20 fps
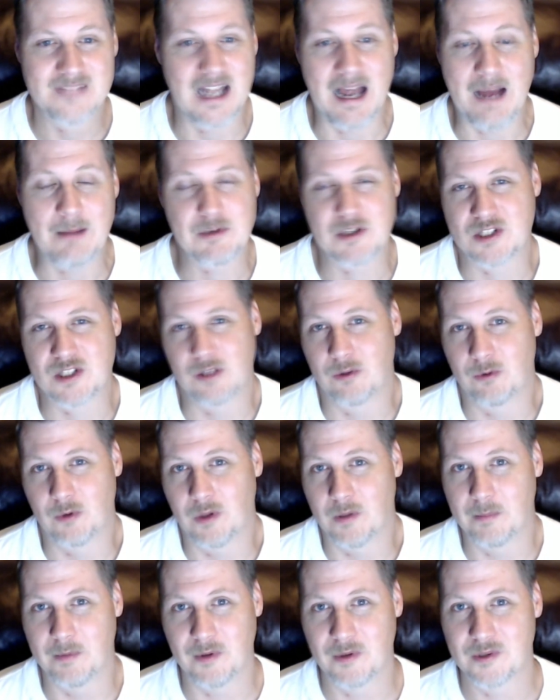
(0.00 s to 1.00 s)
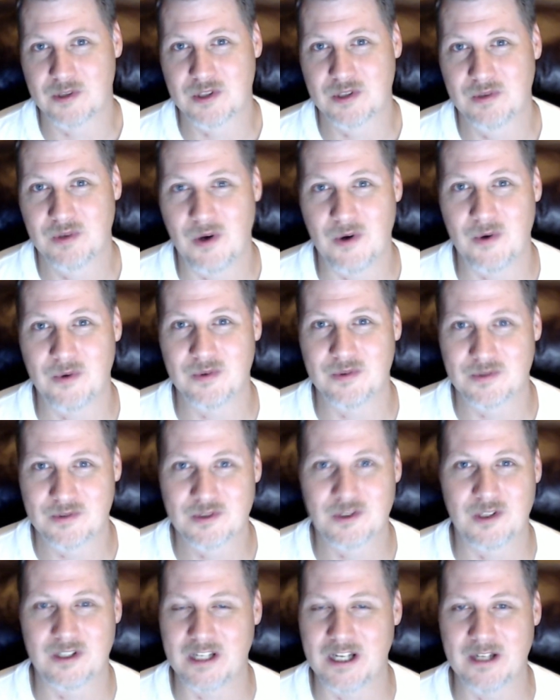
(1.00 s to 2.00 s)
just still real bullish on
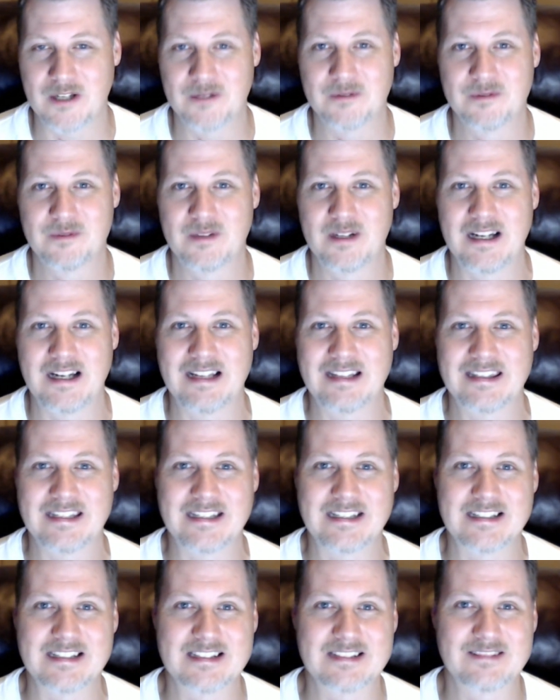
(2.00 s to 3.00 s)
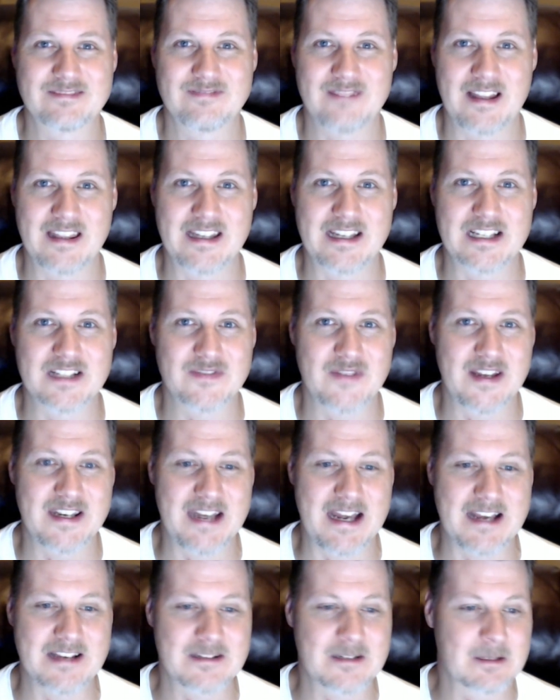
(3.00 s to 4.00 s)
Cardano. I think it's
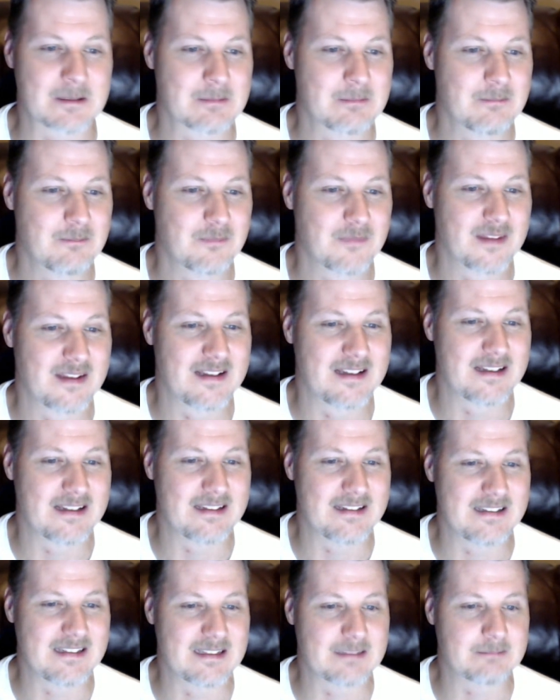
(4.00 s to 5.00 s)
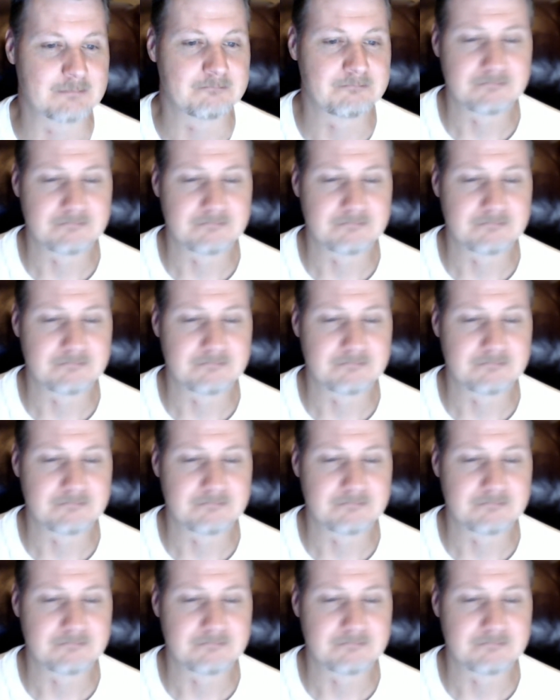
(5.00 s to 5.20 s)
fantastic, and